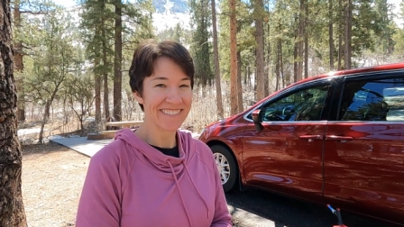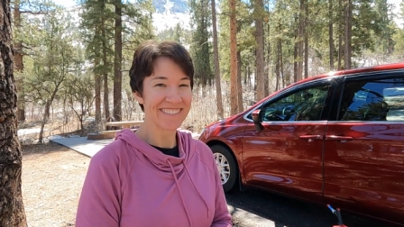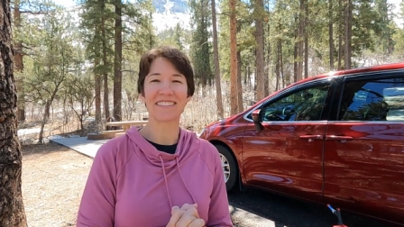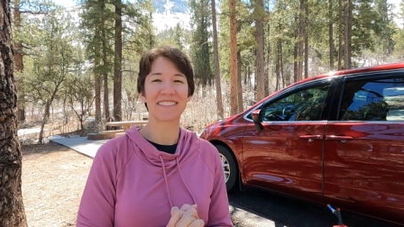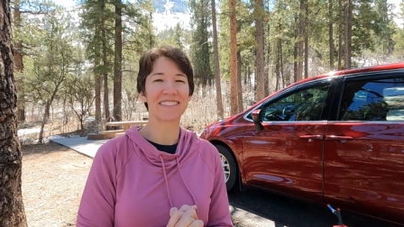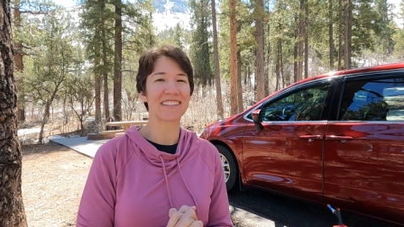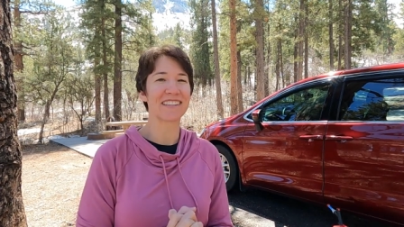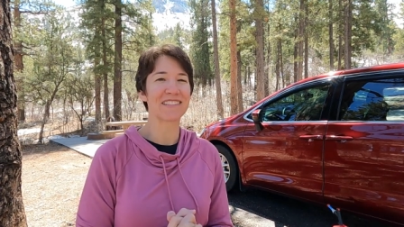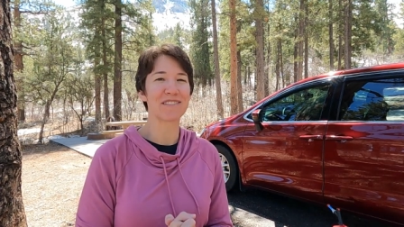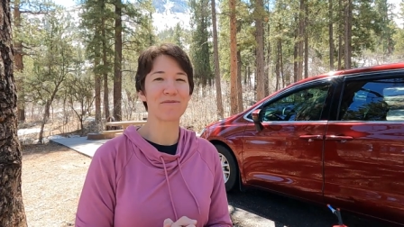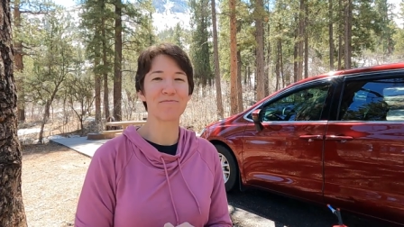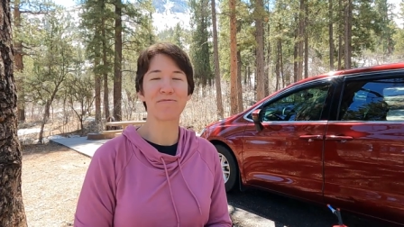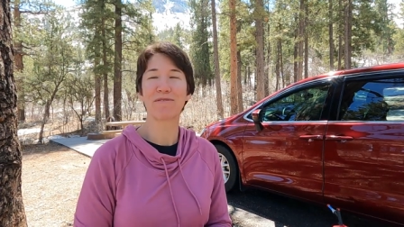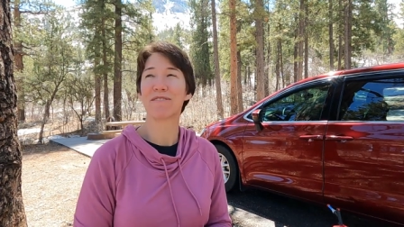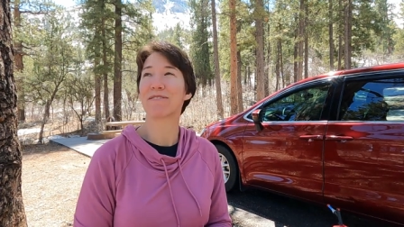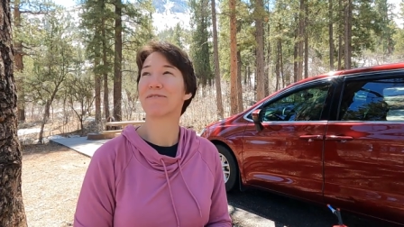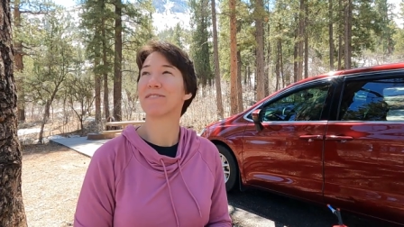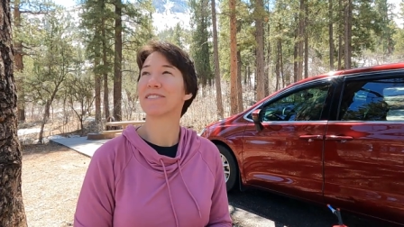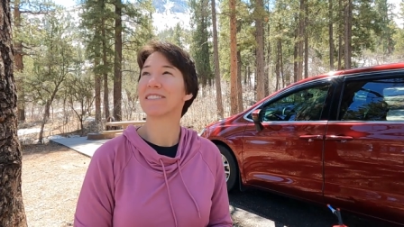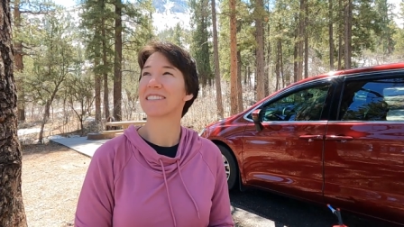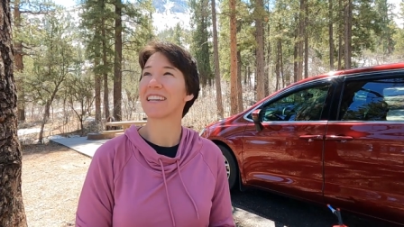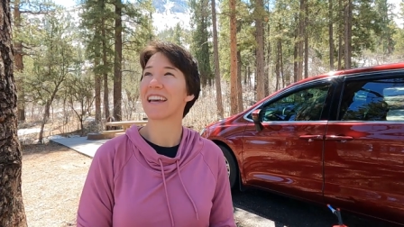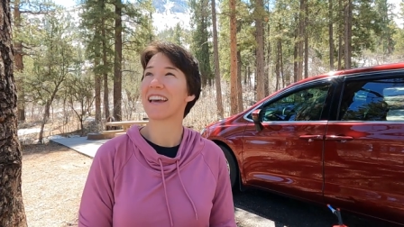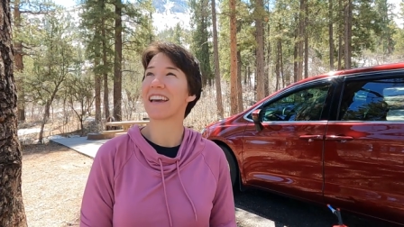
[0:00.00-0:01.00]
Such a
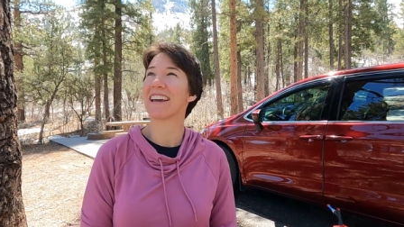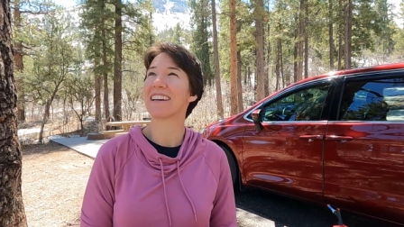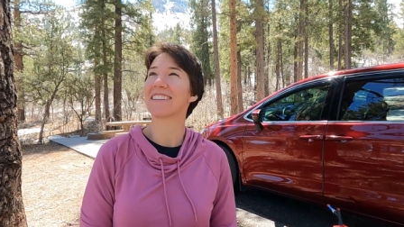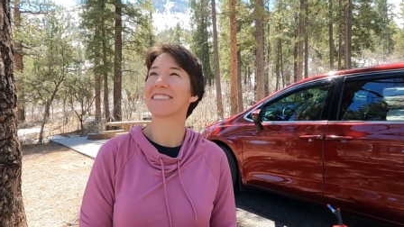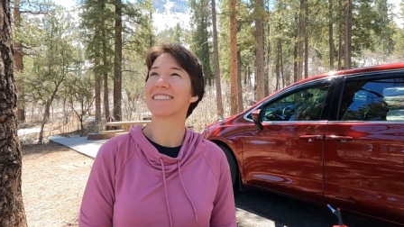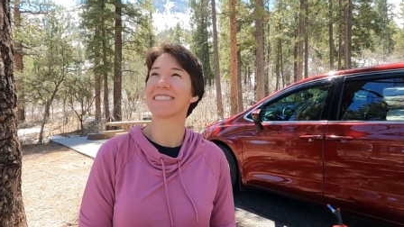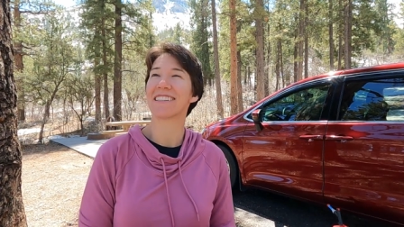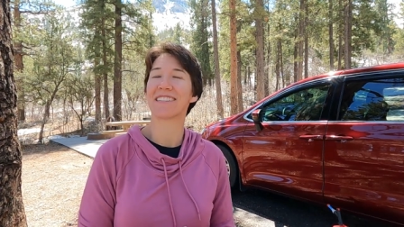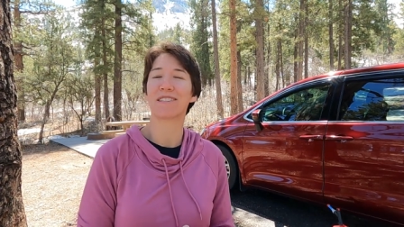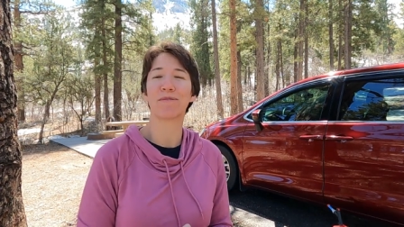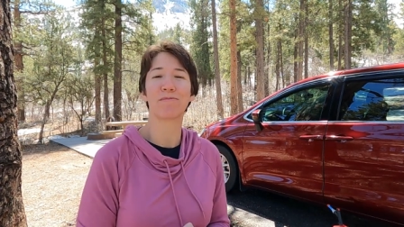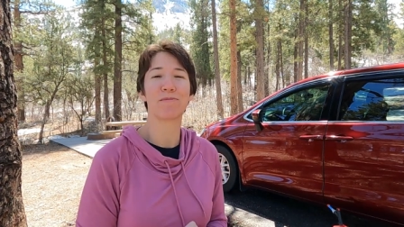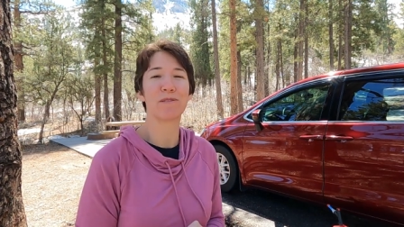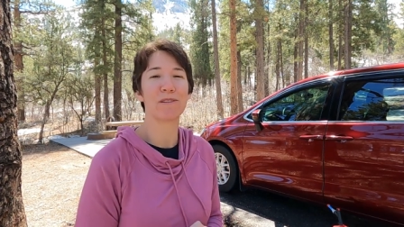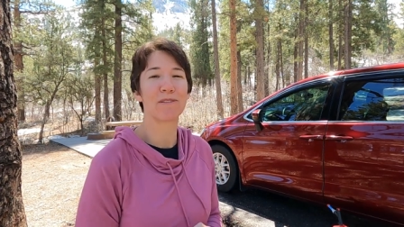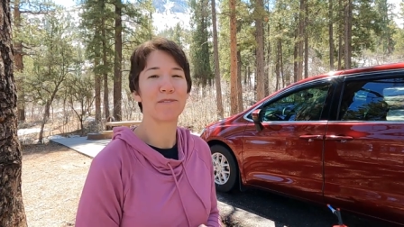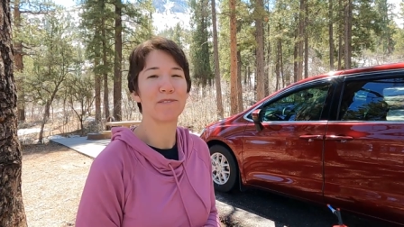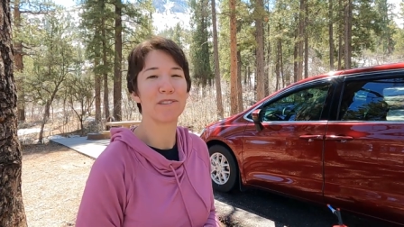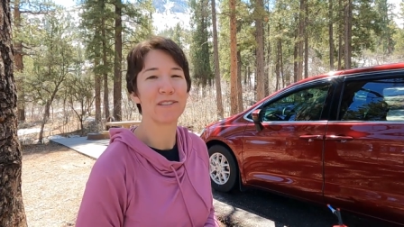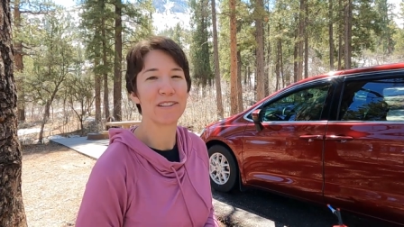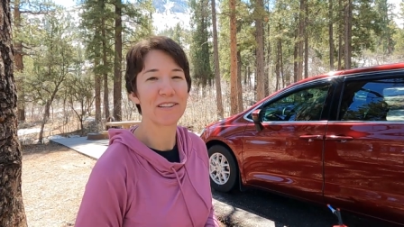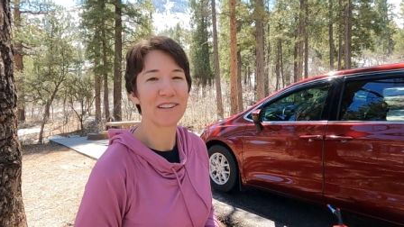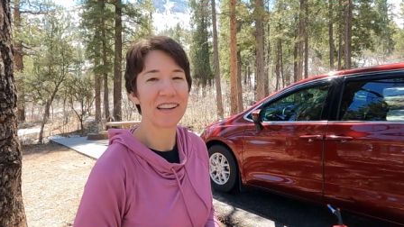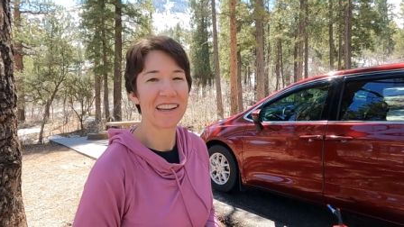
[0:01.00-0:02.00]
beautiful day, such a
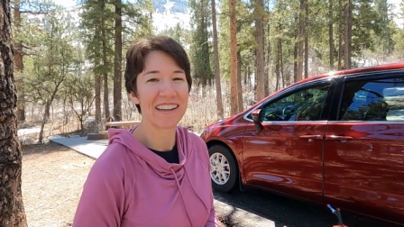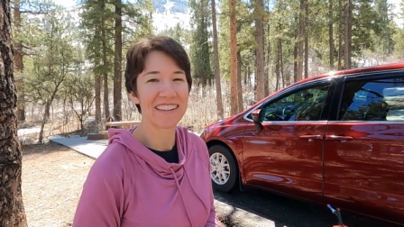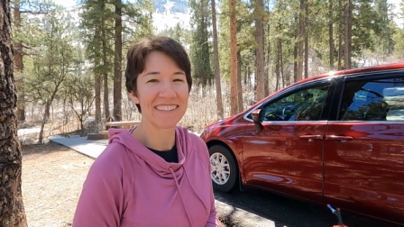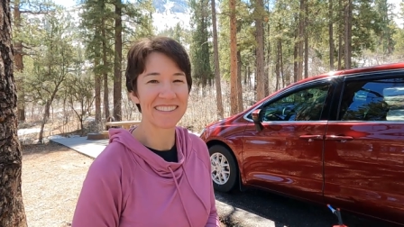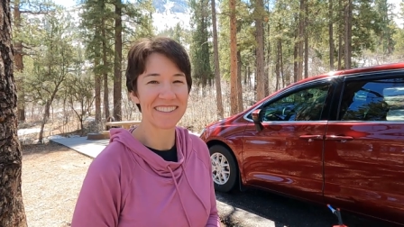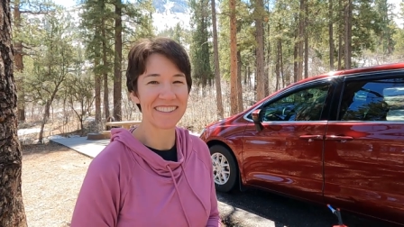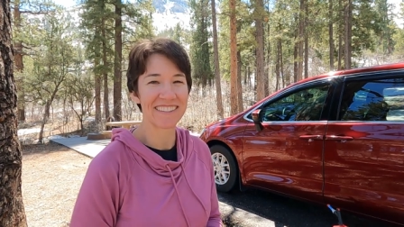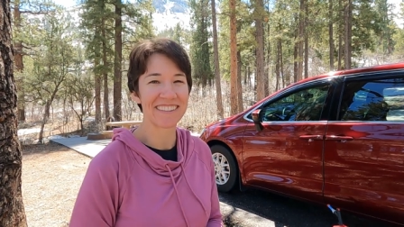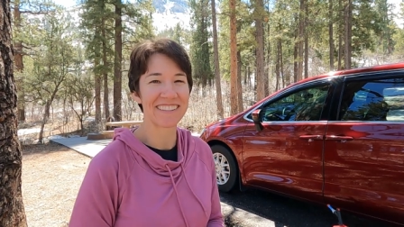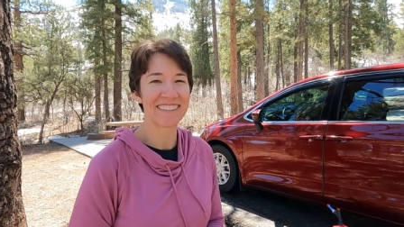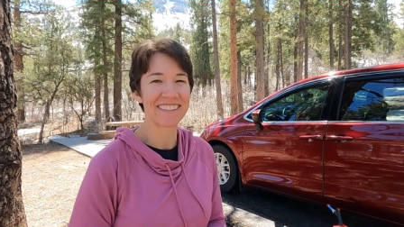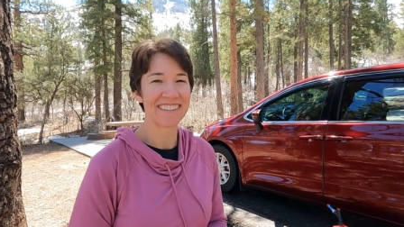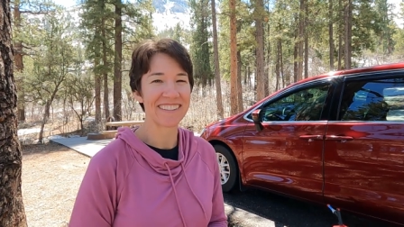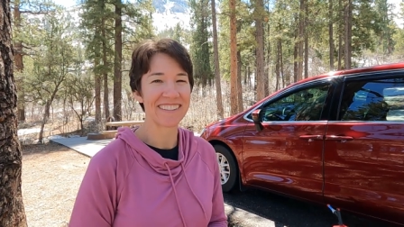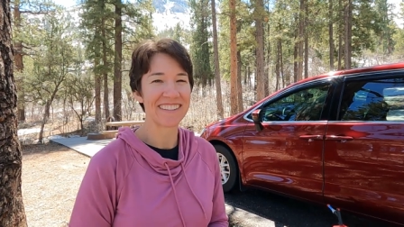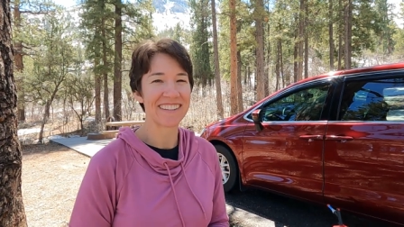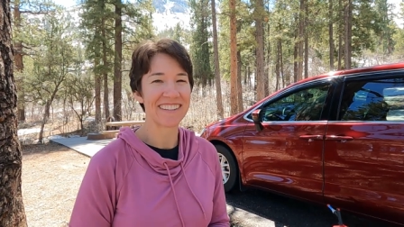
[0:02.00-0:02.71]
beautiful location.